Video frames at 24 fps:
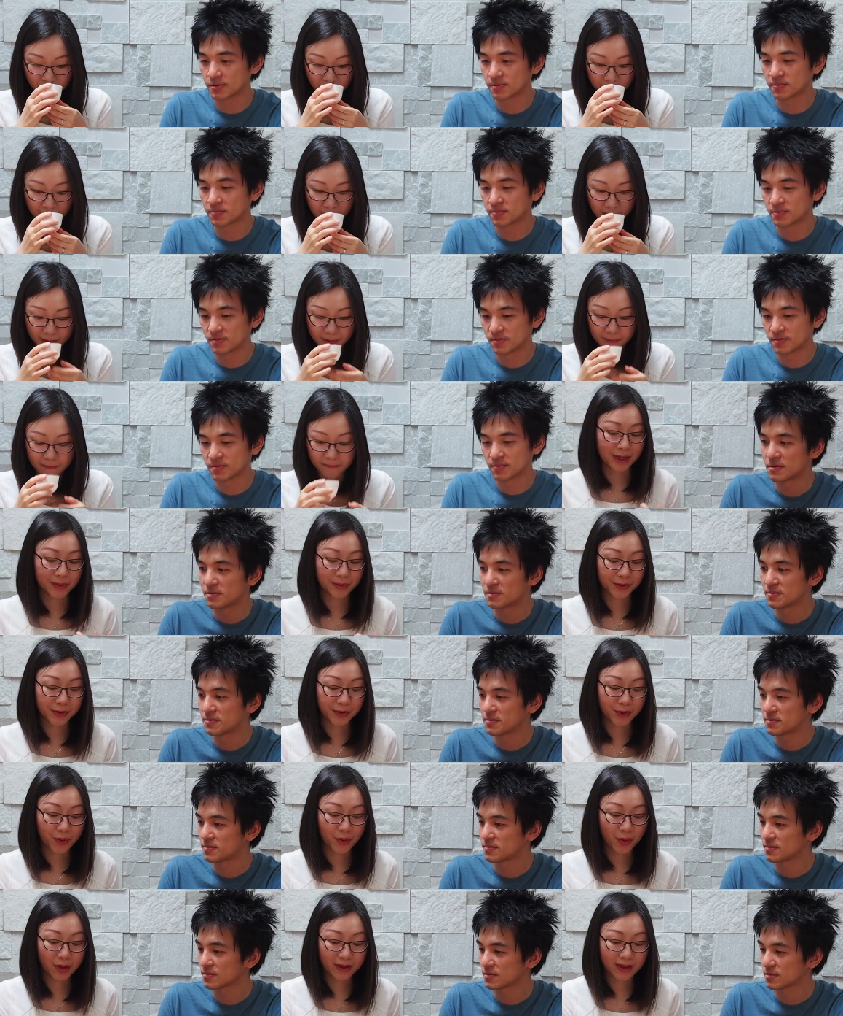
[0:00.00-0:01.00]
Speaker 1: Yeah.
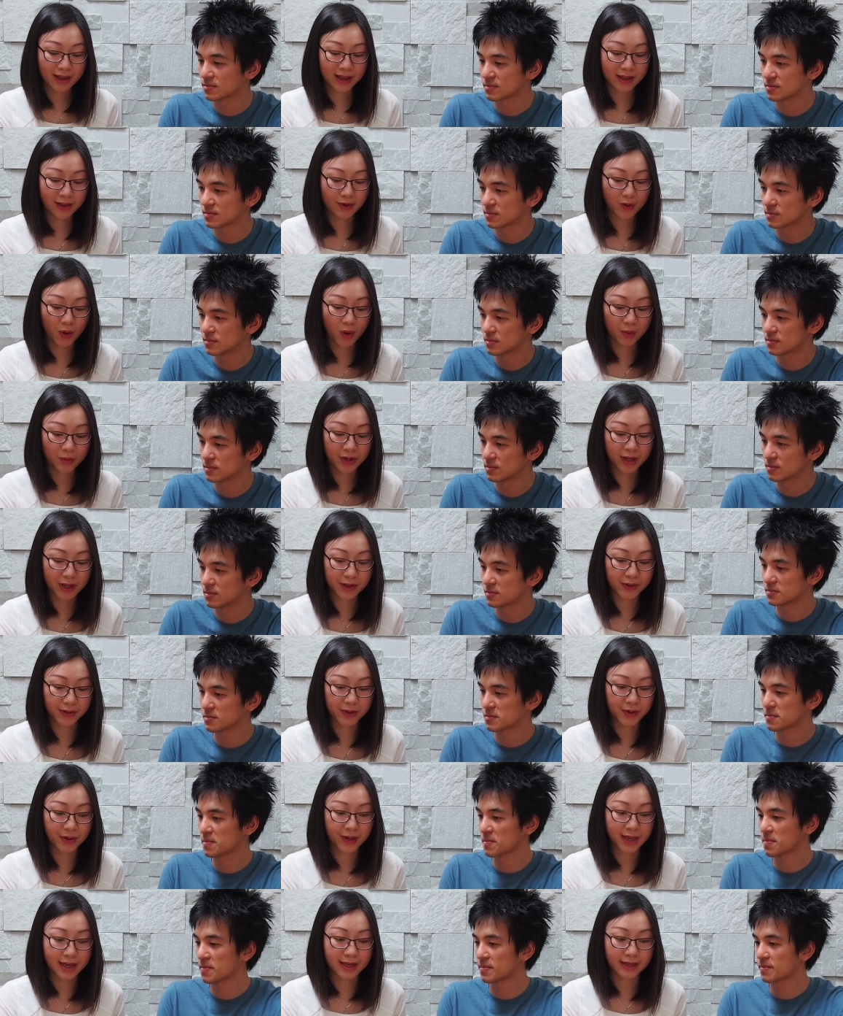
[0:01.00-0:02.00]
So what they normally
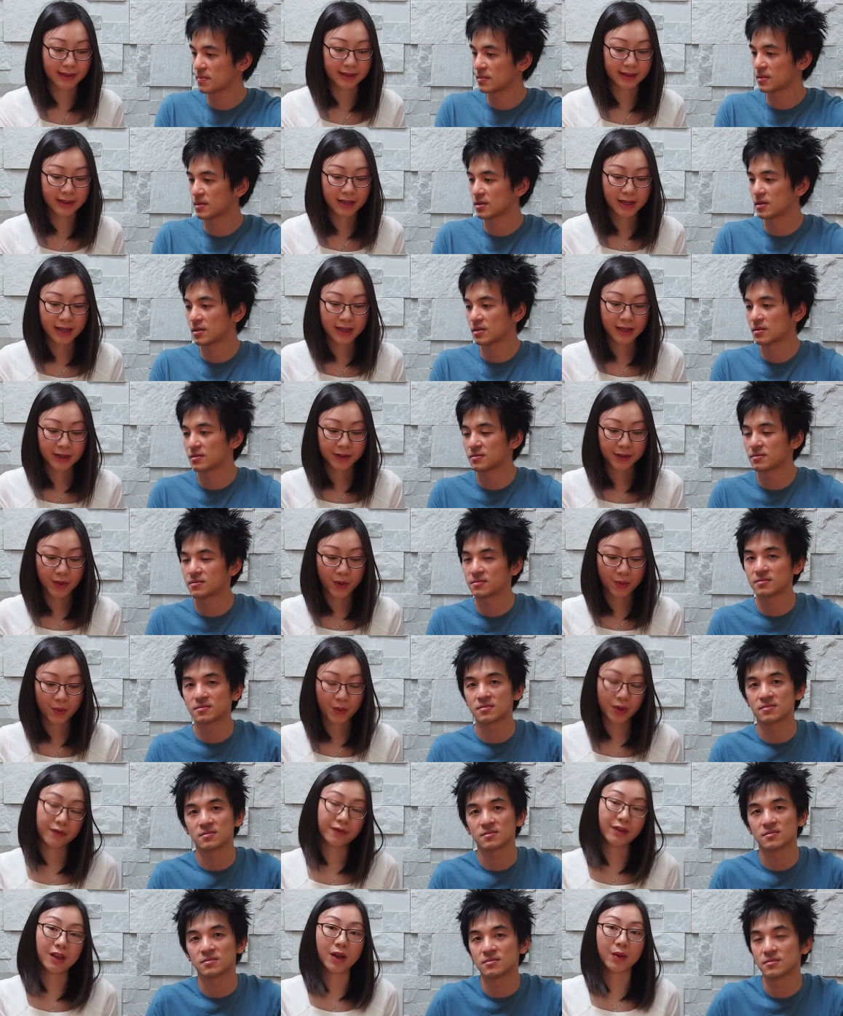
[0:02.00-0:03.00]
do is so
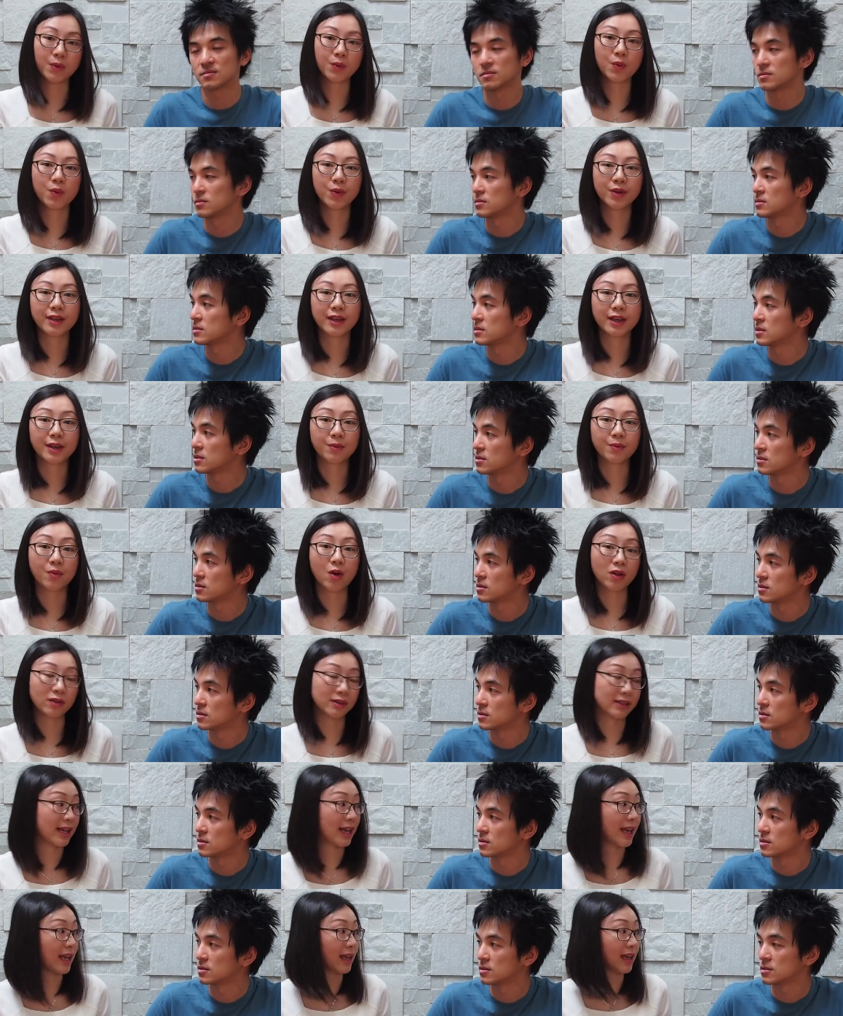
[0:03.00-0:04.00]
with the Wu Yi
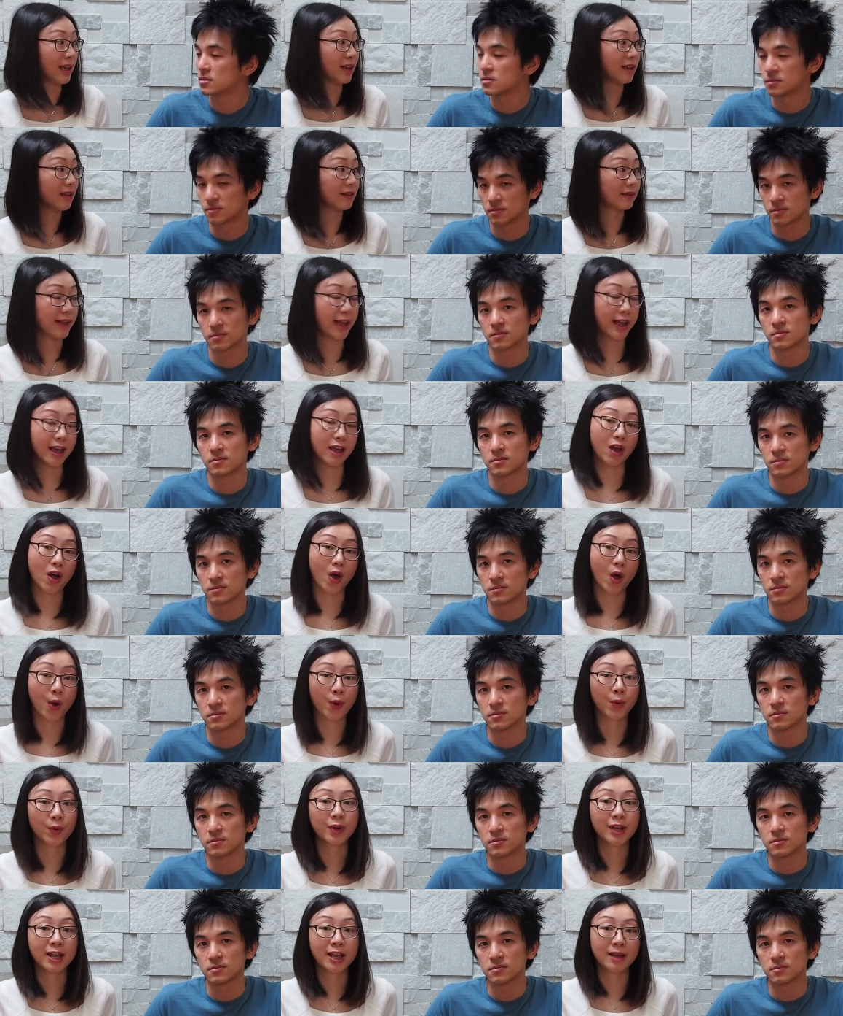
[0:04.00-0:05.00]
Rock tea, they
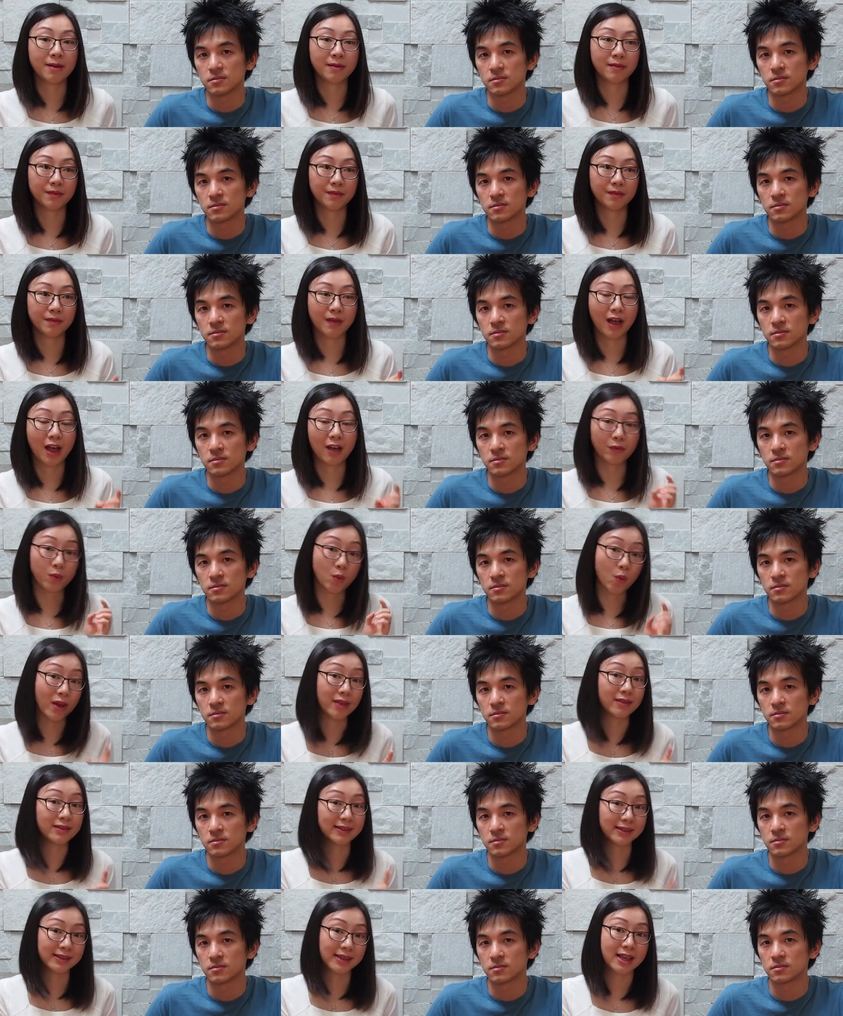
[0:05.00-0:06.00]
only have
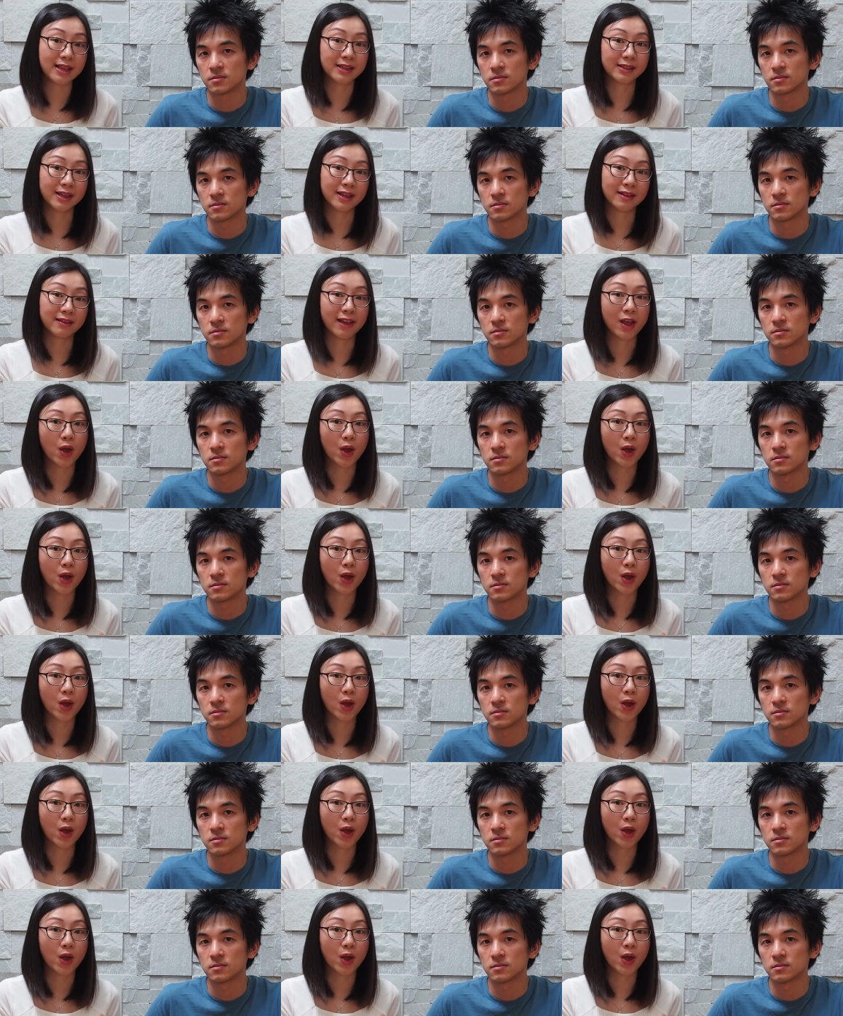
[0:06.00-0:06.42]
one season.